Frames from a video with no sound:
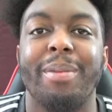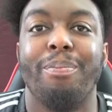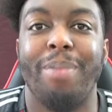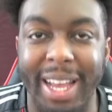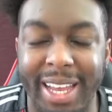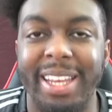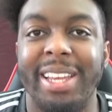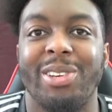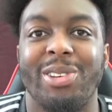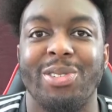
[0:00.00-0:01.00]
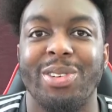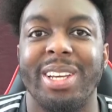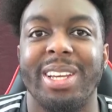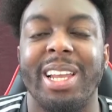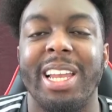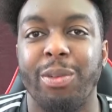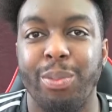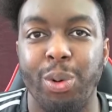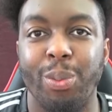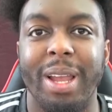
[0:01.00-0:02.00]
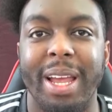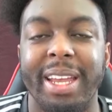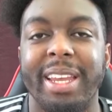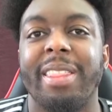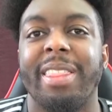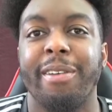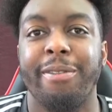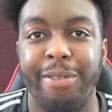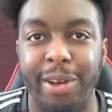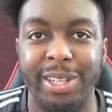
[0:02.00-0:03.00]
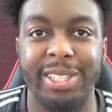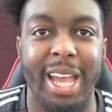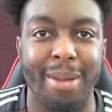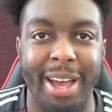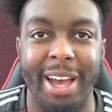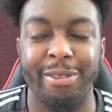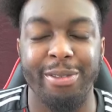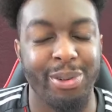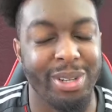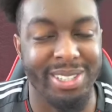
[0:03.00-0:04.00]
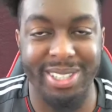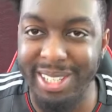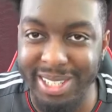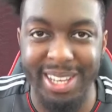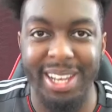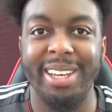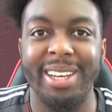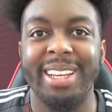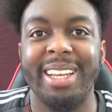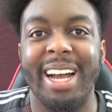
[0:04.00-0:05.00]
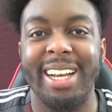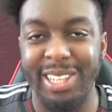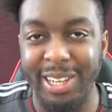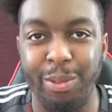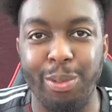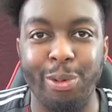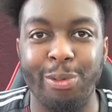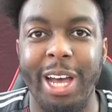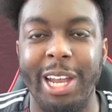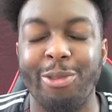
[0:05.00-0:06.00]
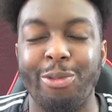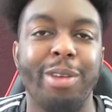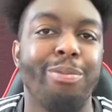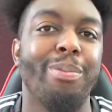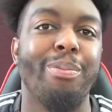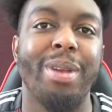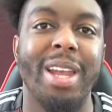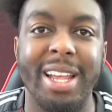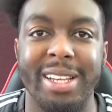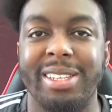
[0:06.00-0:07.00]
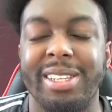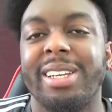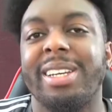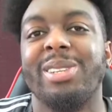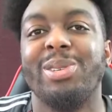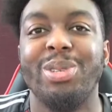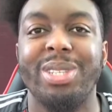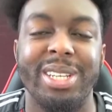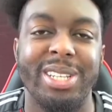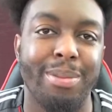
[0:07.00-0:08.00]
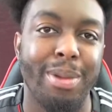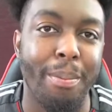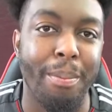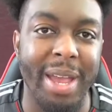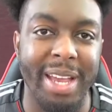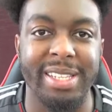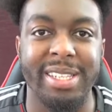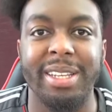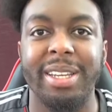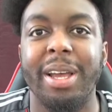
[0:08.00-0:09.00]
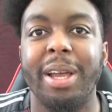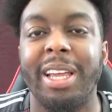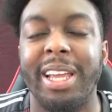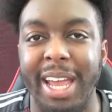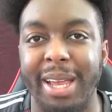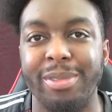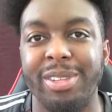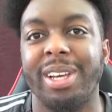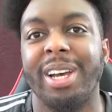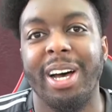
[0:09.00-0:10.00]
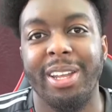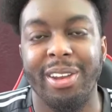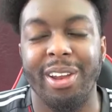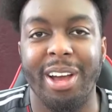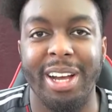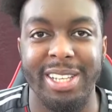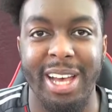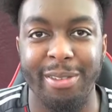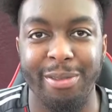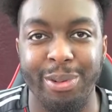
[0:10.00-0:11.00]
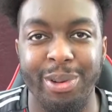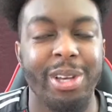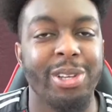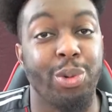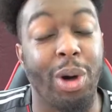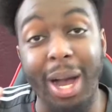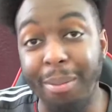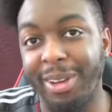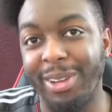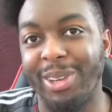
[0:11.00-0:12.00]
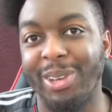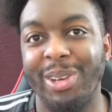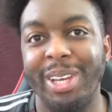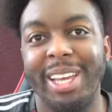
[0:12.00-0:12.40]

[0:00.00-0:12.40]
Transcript: back in history, Liverpool played their first game at Anfield. And since then, as a Liverpool fan, we've been blessed to see some amazing games under the lights at Anfield. So what I'm going to do